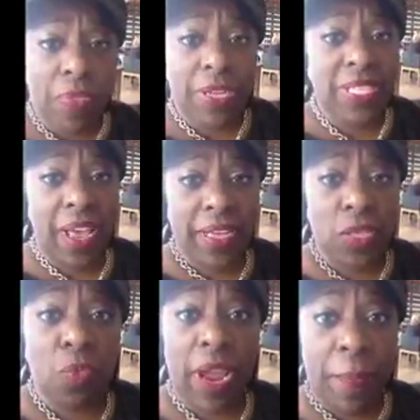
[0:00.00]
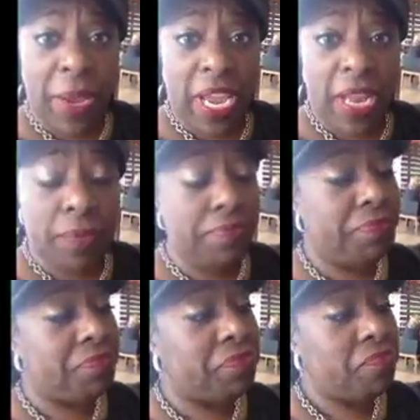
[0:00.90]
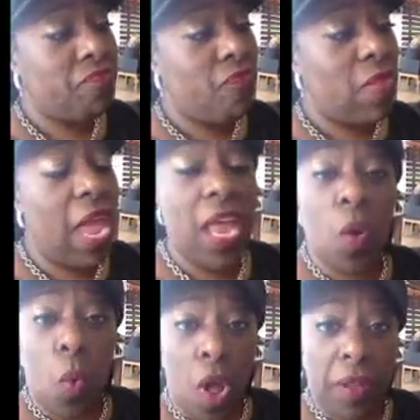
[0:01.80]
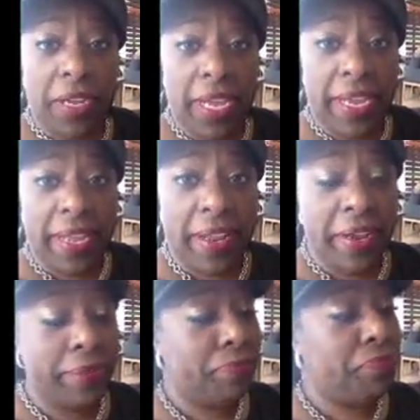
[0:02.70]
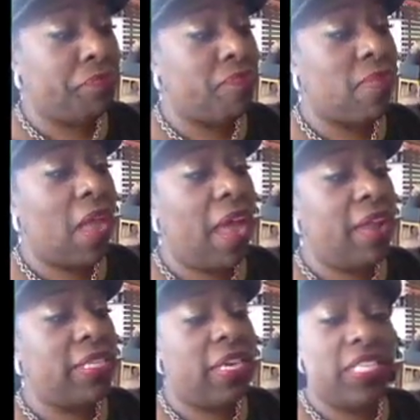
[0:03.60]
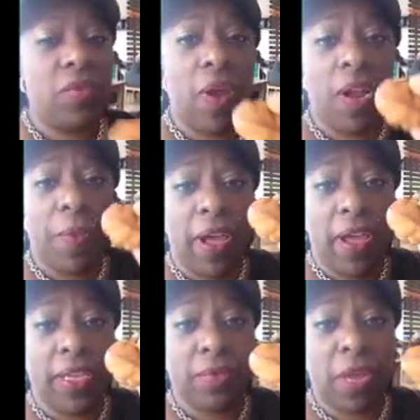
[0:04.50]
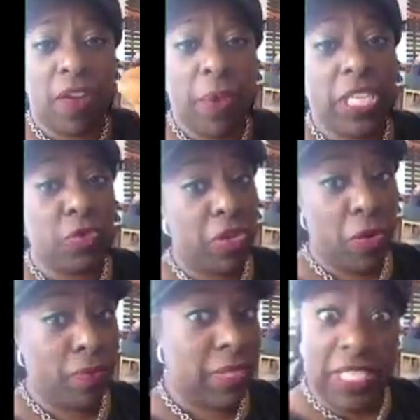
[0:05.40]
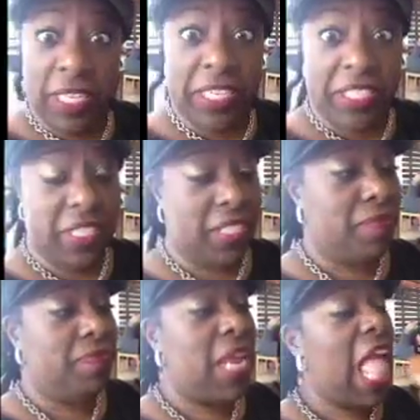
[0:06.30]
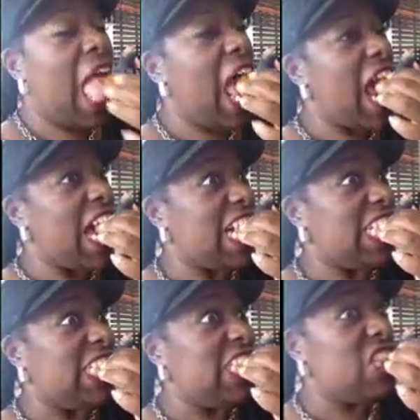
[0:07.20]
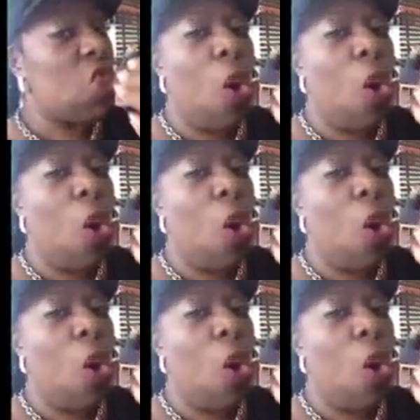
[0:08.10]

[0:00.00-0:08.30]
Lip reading: This has red bean and a walnut in it. And it's like surrounded by some kind of pastry dough. It's delicious. Mm.